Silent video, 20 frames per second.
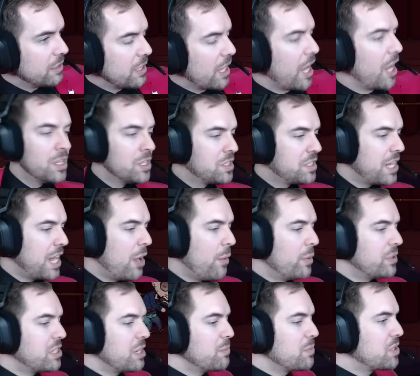that.
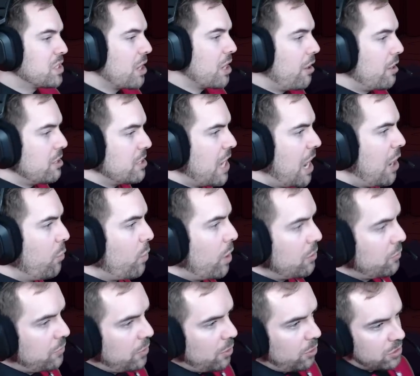Sandwich, I'm sorry. You got
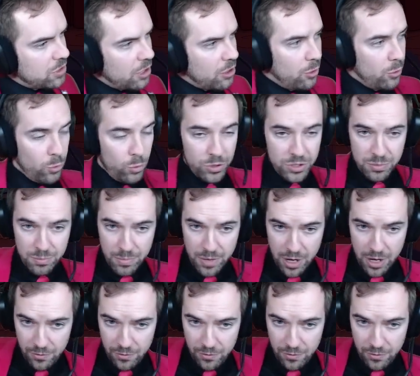one vote though. It wasn't my